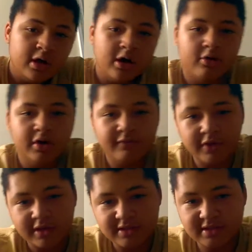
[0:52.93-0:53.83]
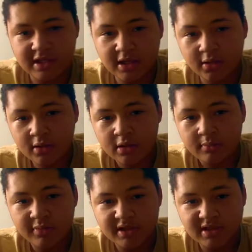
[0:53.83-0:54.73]
I don't know if you can see it,
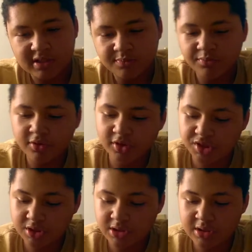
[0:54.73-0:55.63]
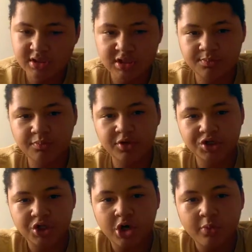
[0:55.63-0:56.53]
but it says push
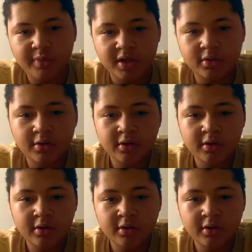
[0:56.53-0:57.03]
open,